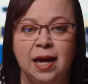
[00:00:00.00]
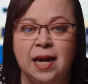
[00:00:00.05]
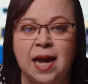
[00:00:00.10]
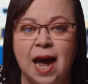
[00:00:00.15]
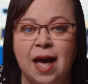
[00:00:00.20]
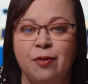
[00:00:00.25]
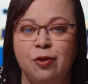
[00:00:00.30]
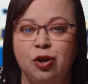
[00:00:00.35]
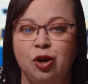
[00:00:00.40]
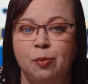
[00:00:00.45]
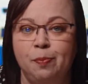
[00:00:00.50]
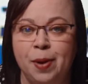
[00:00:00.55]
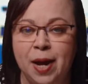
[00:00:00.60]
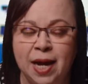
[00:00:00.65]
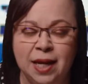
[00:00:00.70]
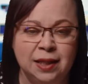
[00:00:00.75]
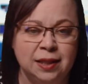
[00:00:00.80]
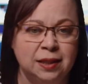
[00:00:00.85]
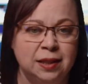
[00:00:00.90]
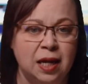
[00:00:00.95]
Gather your
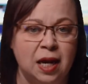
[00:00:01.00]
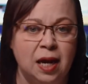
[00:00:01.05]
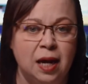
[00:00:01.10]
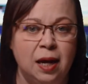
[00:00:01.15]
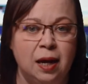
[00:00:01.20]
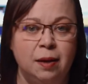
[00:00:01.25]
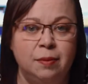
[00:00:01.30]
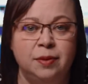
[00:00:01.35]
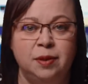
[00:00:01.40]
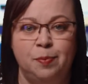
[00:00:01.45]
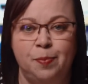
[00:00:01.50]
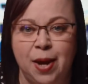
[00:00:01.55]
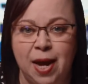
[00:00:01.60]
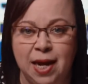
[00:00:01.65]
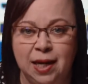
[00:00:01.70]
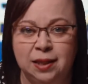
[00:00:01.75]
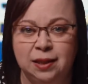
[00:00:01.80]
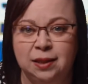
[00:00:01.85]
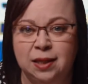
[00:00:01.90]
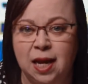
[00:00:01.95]
pay stubs,
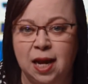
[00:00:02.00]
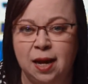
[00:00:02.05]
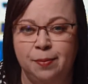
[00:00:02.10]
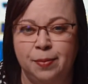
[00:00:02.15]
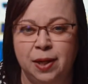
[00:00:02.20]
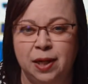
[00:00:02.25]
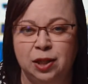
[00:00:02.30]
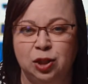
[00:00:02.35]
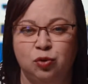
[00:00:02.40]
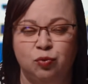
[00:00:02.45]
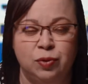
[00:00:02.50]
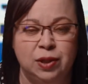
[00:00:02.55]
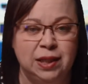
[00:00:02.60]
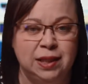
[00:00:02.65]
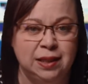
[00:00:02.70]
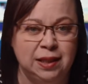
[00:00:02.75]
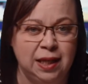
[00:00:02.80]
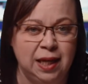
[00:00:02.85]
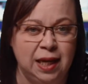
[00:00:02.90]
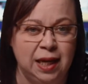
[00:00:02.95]
bank statements,
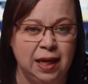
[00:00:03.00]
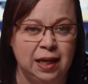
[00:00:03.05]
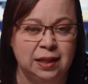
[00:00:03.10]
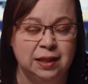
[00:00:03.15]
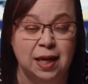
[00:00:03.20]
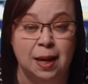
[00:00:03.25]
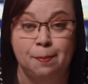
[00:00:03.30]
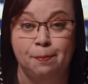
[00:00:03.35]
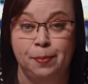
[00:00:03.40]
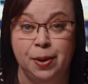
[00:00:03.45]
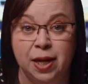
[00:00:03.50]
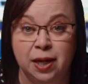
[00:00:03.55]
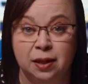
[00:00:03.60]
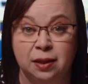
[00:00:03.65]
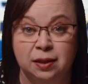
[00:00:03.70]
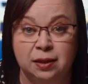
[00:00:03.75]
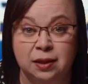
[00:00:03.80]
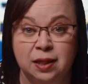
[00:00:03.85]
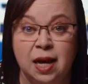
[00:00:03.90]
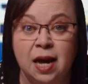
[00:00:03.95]
receipts, and
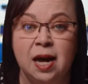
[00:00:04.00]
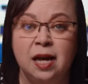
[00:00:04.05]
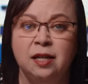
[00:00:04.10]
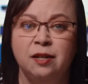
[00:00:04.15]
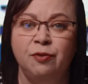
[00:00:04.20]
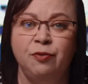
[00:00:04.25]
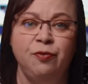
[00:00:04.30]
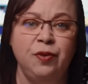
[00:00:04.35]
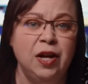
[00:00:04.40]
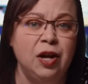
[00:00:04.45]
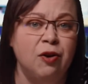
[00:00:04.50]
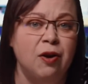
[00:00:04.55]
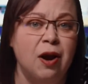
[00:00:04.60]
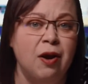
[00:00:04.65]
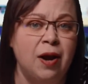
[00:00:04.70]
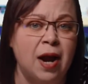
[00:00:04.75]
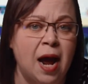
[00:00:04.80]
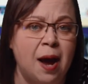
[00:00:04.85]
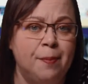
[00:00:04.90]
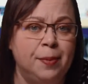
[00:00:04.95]
bills to figure
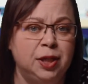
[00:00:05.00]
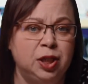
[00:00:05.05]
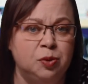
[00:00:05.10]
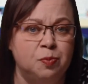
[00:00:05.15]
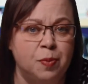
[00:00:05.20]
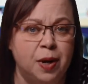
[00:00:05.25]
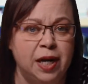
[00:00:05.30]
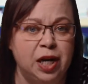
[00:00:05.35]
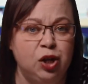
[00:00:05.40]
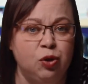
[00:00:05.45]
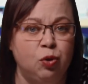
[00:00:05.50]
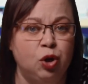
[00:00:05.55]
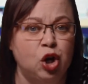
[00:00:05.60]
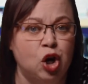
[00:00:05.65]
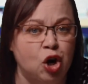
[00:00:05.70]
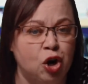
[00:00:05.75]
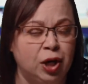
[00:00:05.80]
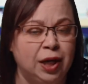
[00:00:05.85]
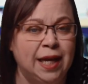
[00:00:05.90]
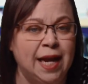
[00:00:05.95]
out how much money you
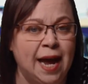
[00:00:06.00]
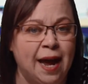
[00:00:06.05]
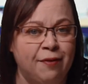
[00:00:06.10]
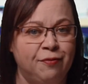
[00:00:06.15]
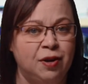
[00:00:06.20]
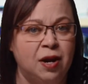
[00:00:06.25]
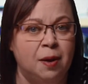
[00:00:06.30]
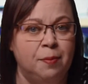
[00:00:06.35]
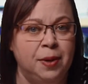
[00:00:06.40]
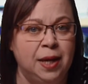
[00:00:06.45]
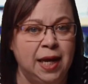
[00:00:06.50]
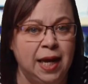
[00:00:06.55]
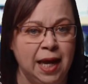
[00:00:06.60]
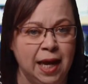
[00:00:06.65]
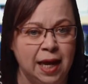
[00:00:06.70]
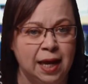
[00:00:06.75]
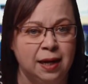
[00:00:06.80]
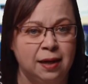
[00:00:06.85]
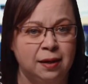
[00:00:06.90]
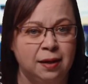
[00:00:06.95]
currently have coming
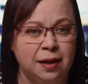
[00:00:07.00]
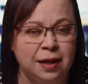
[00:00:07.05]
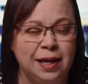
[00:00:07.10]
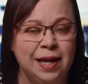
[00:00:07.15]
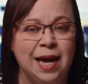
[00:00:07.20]
in